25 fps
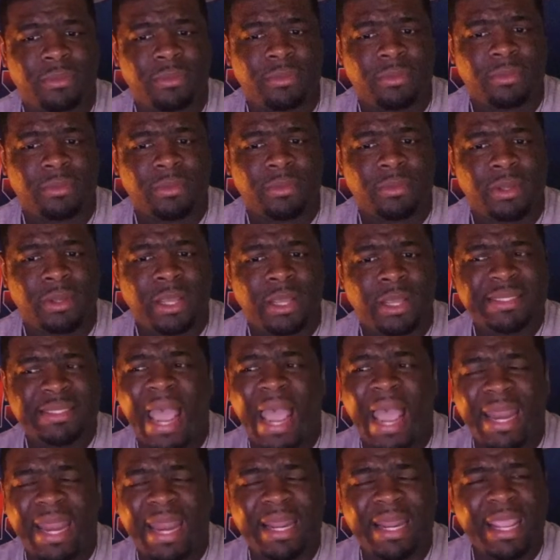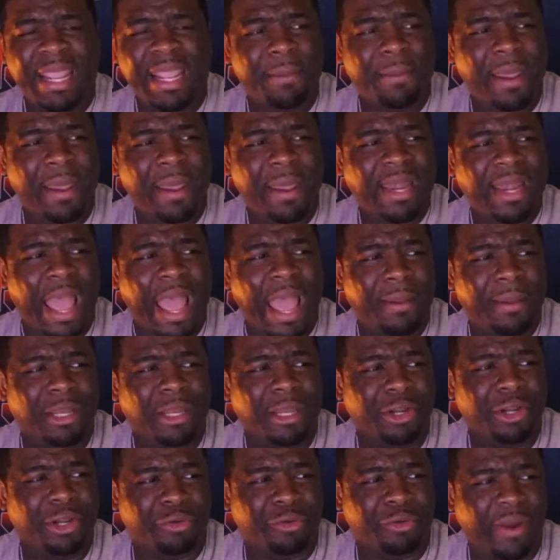A tight end may not look
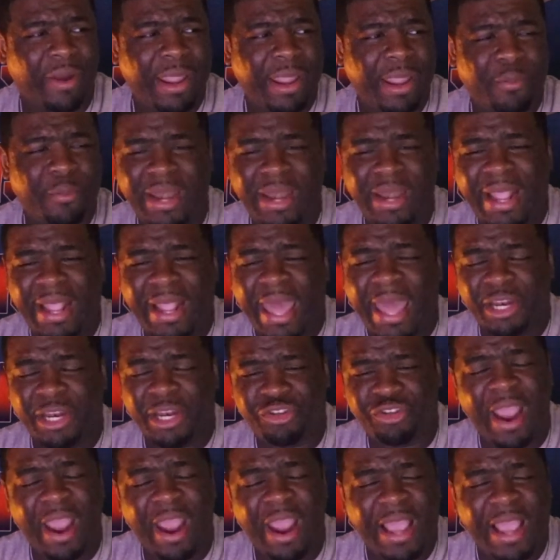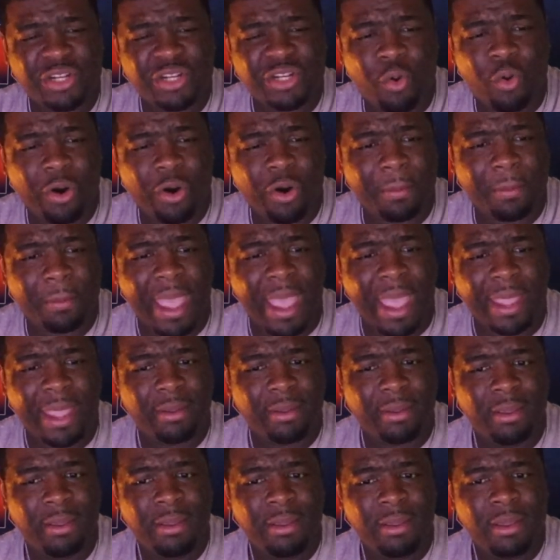great when they got a trash quarterback.
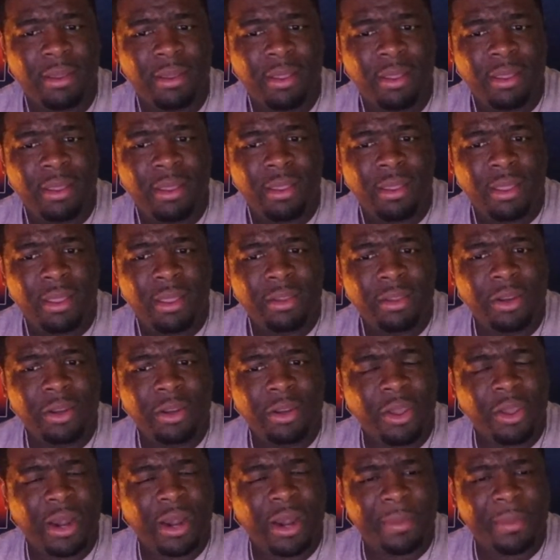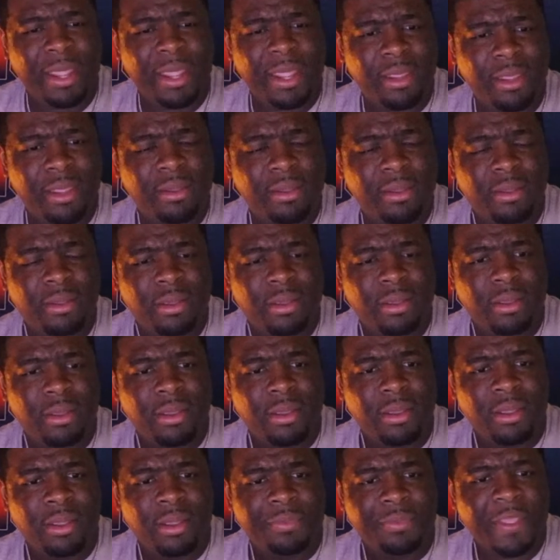You know what I mean?
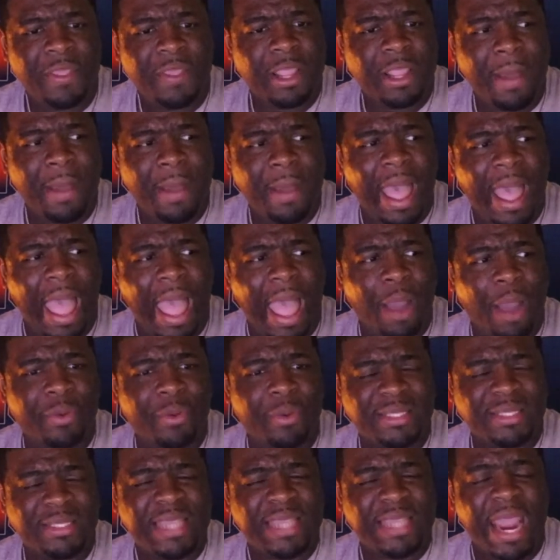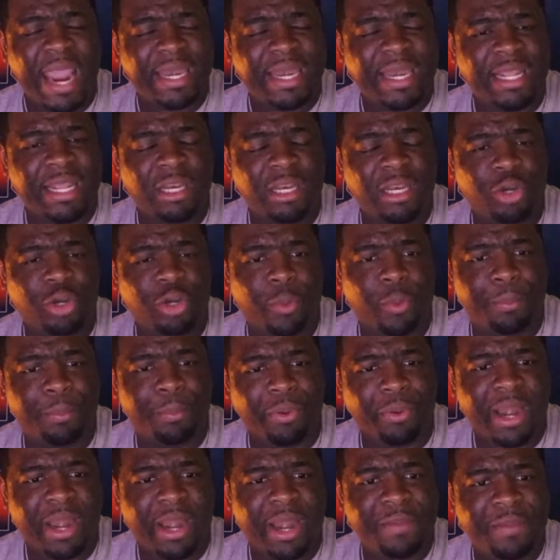Think about how would a tight end look with
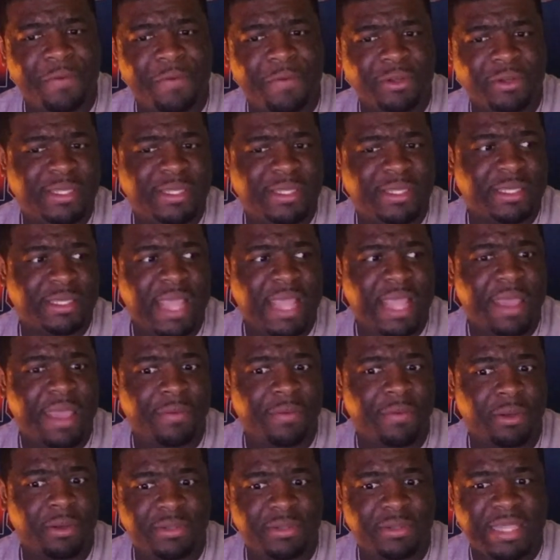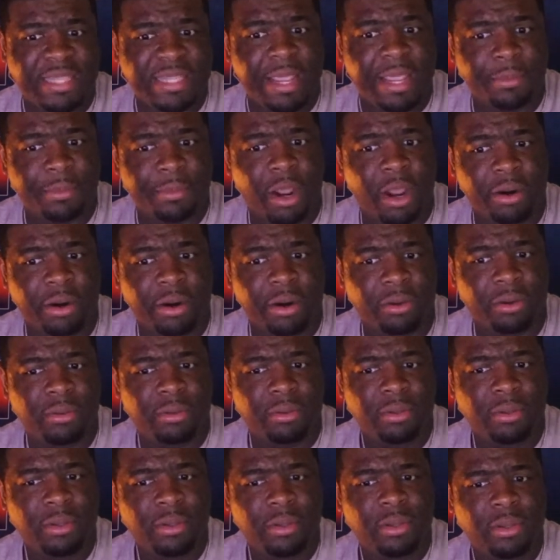Brady versus having Sam Darnold.
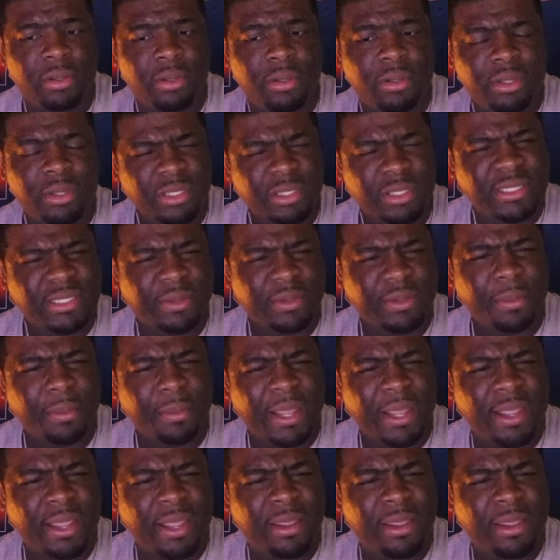You see what I mean?